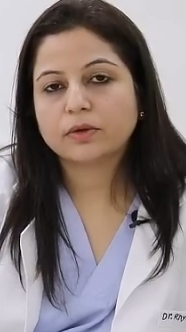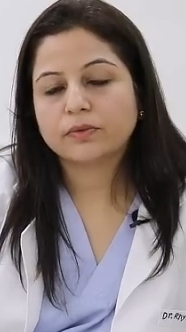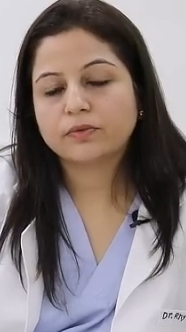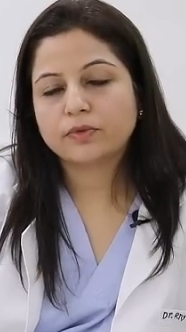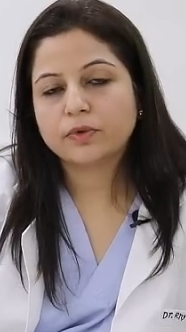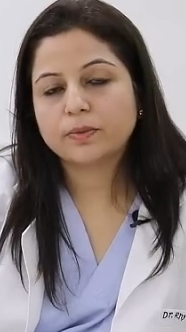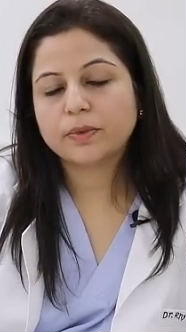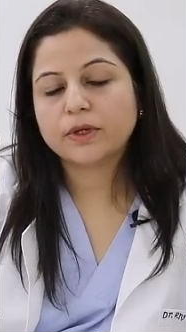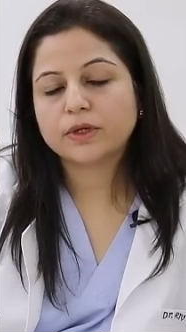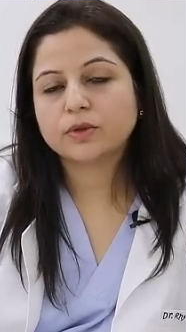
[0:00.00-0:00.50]

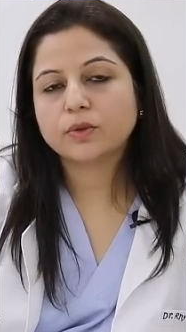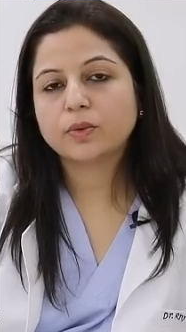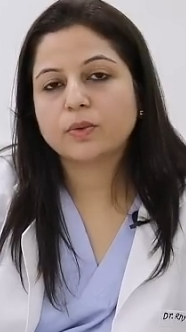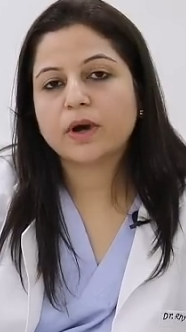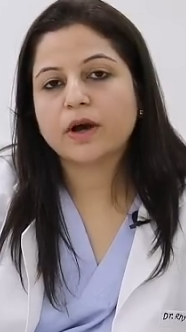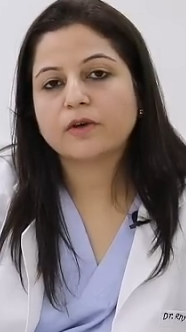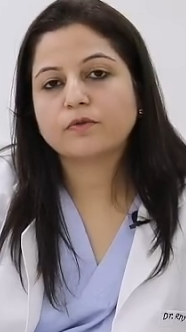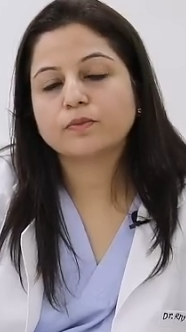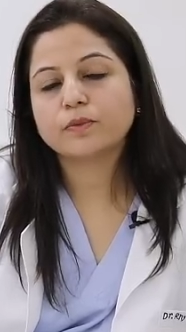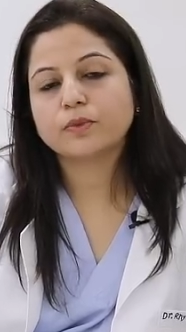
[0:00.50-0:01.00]
women who
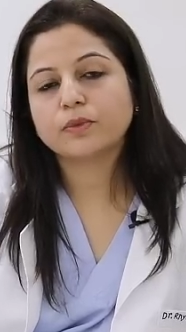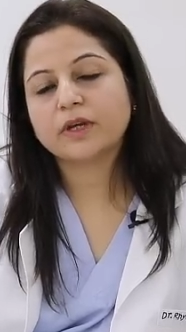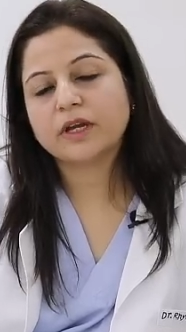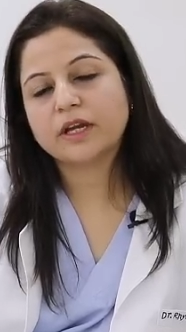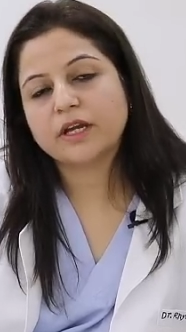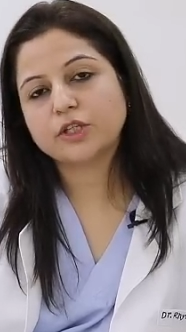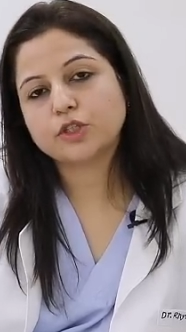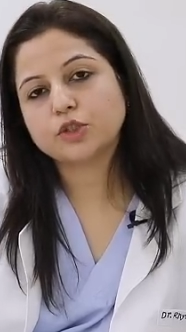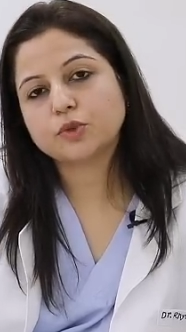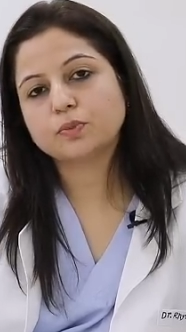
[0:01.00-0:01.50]
have
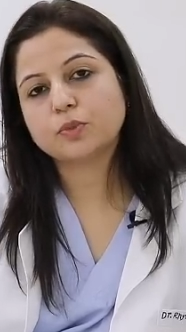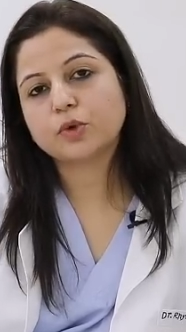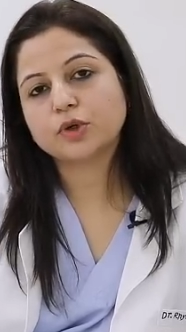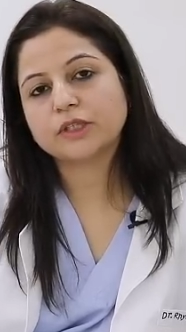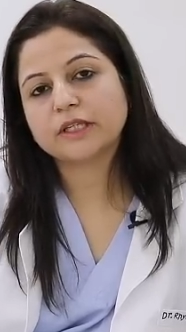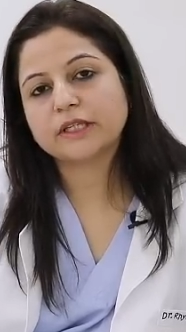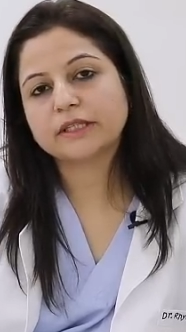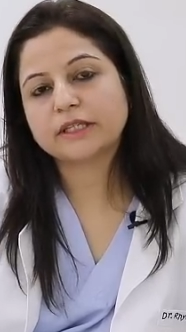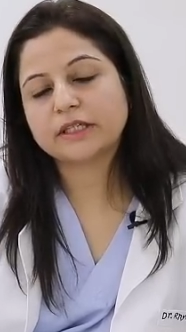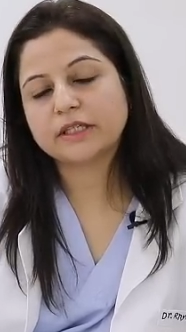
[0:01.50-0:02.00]
aged more
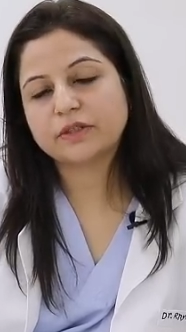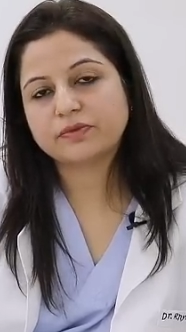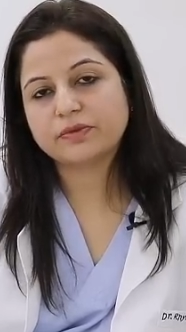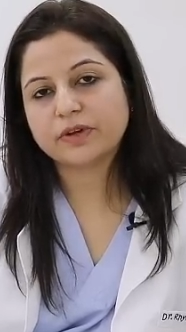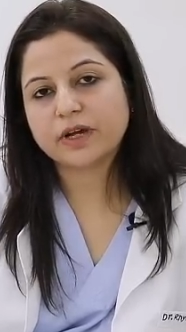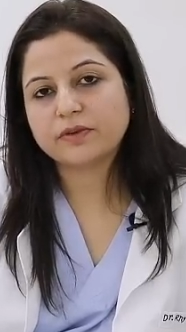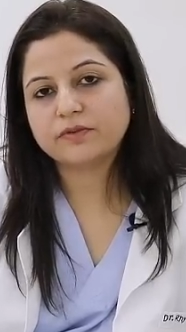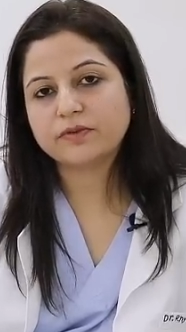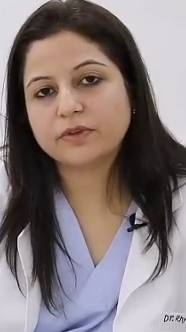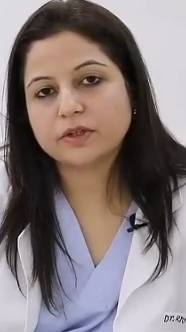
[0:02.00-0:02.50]
than
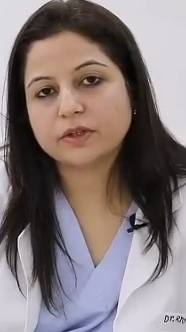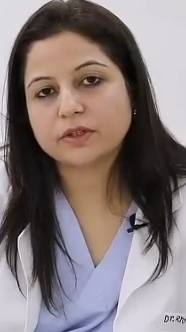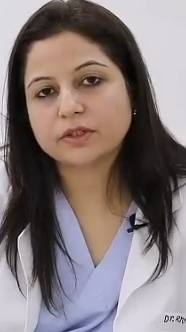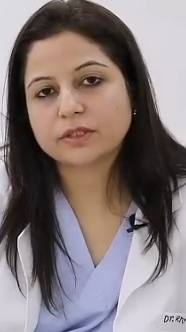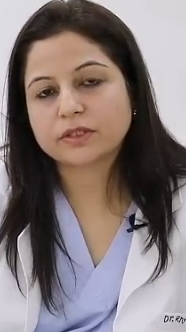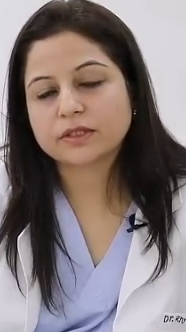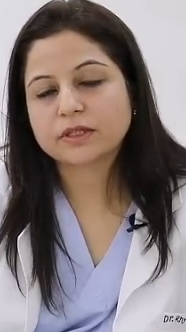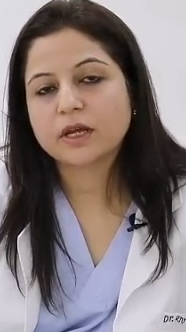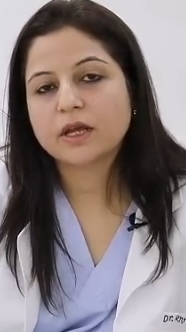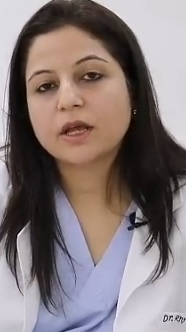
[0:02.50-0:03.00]
thirty-five years